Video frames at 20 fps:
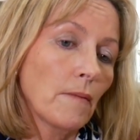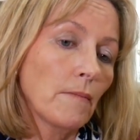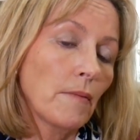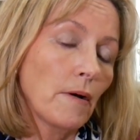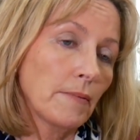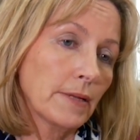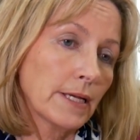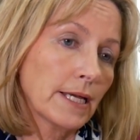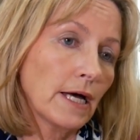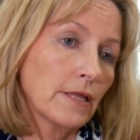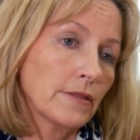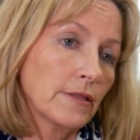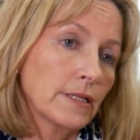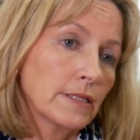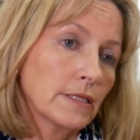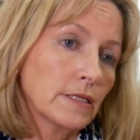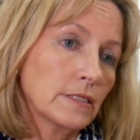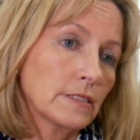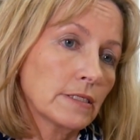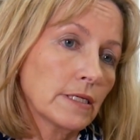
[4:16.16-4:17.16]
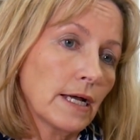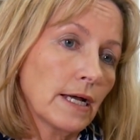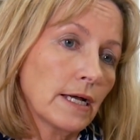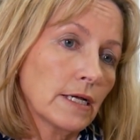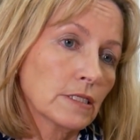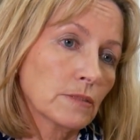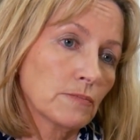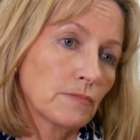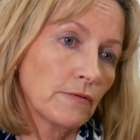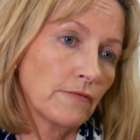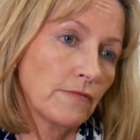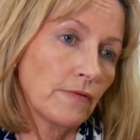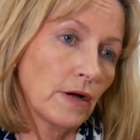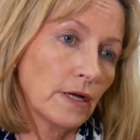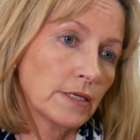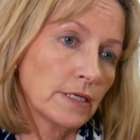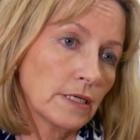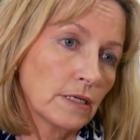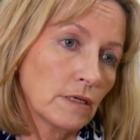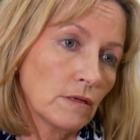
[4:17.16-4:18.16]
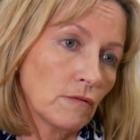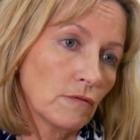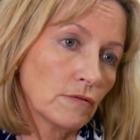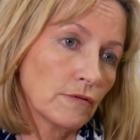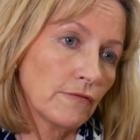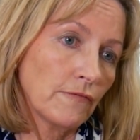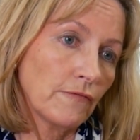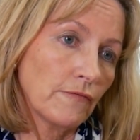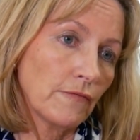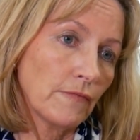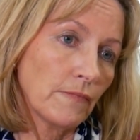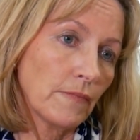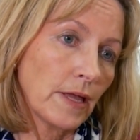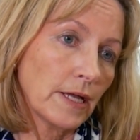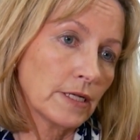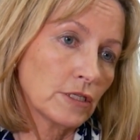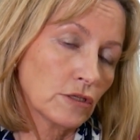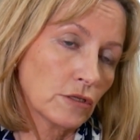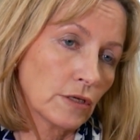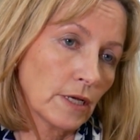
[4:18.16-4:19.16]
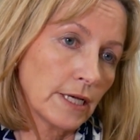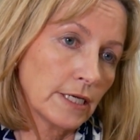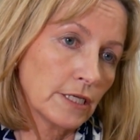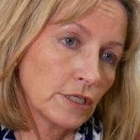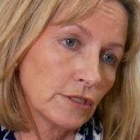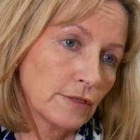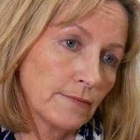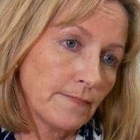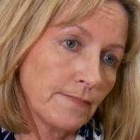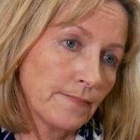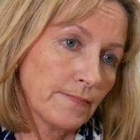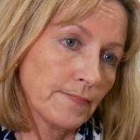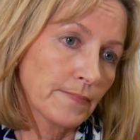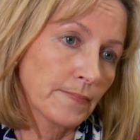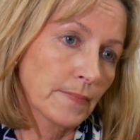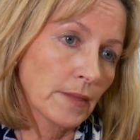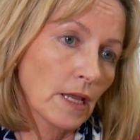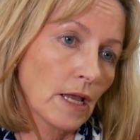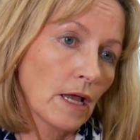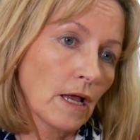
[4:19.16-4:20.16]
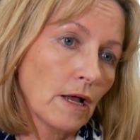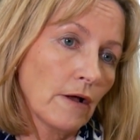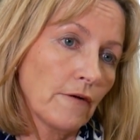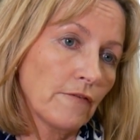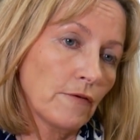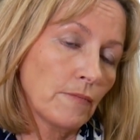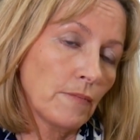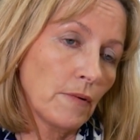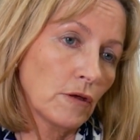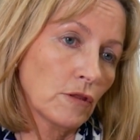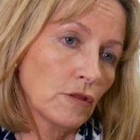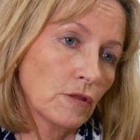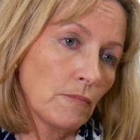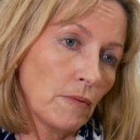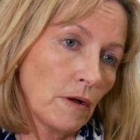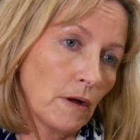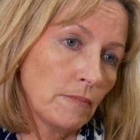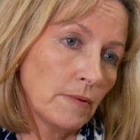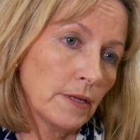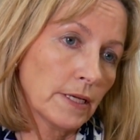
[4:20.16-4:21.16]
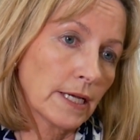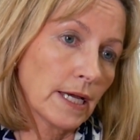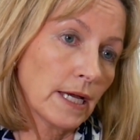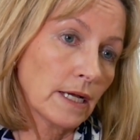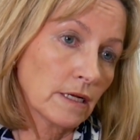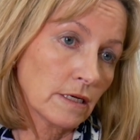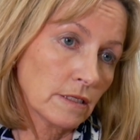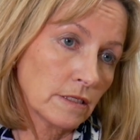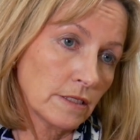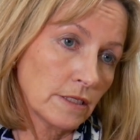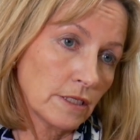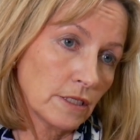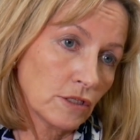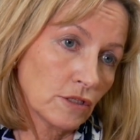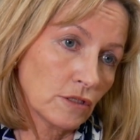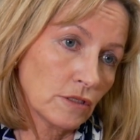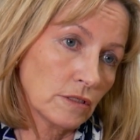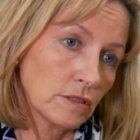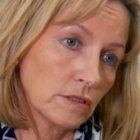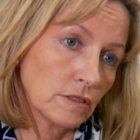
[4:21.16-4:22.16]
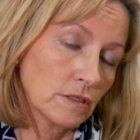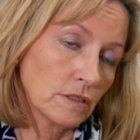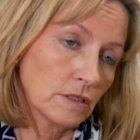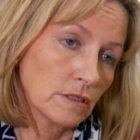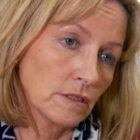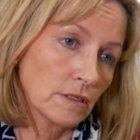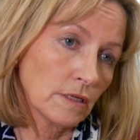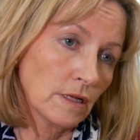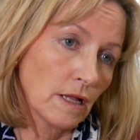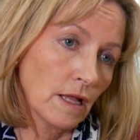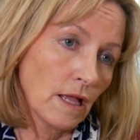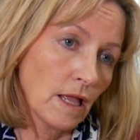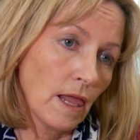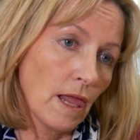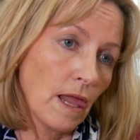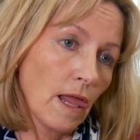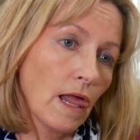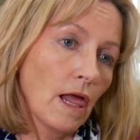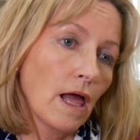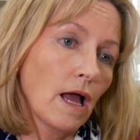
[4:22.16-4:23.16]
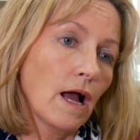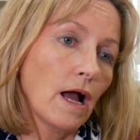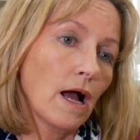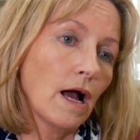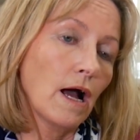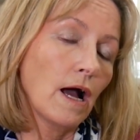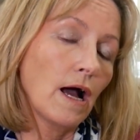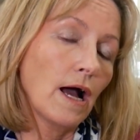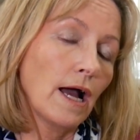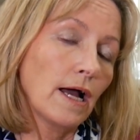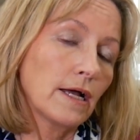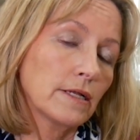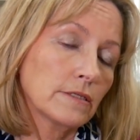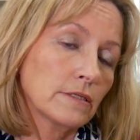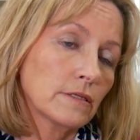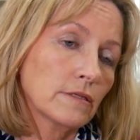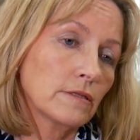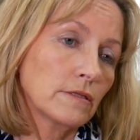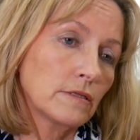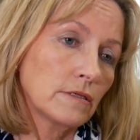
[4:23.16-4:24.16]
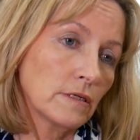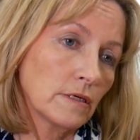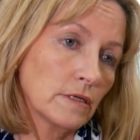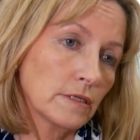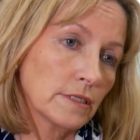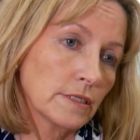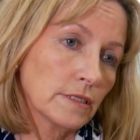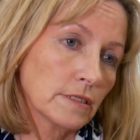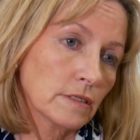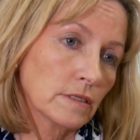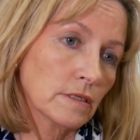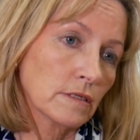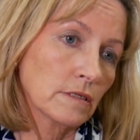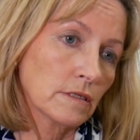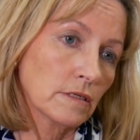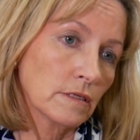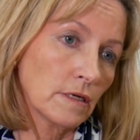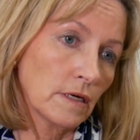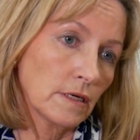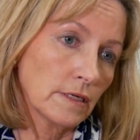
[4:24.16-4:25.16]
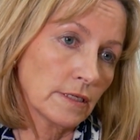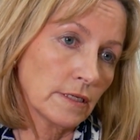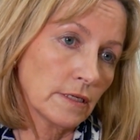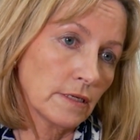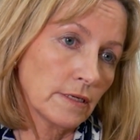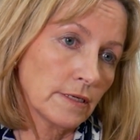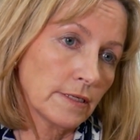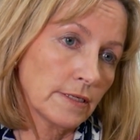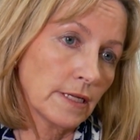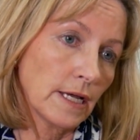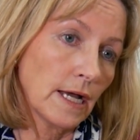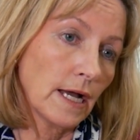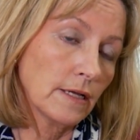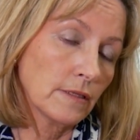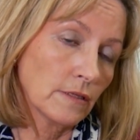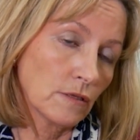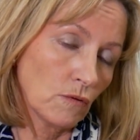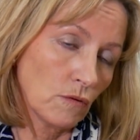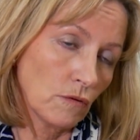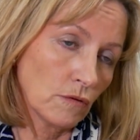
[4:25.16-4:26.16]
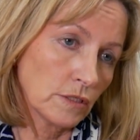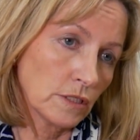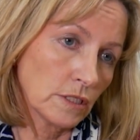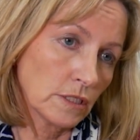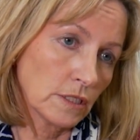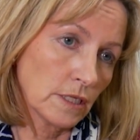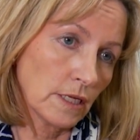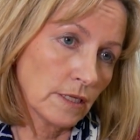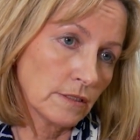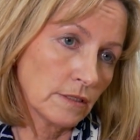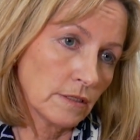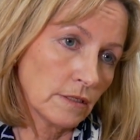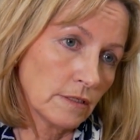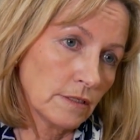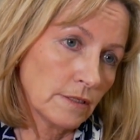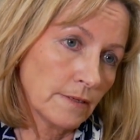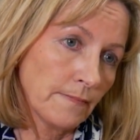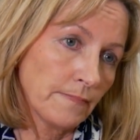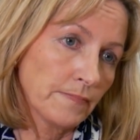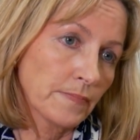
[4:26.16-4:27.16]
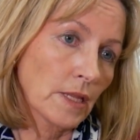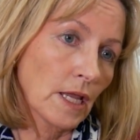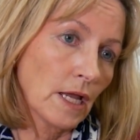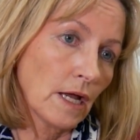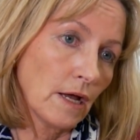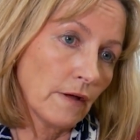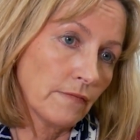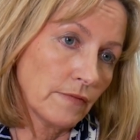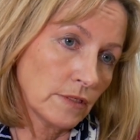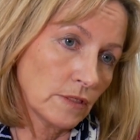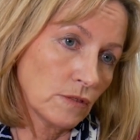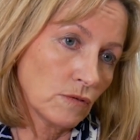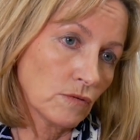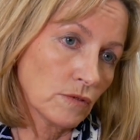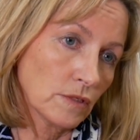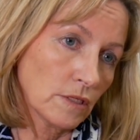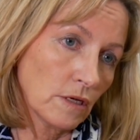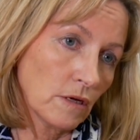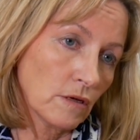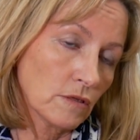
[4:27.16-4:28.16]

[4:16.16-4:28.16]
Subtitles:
Public Health England has provided a lot of education for both the public and clinicians, and the NICE guideline and the quality standard have endorsed the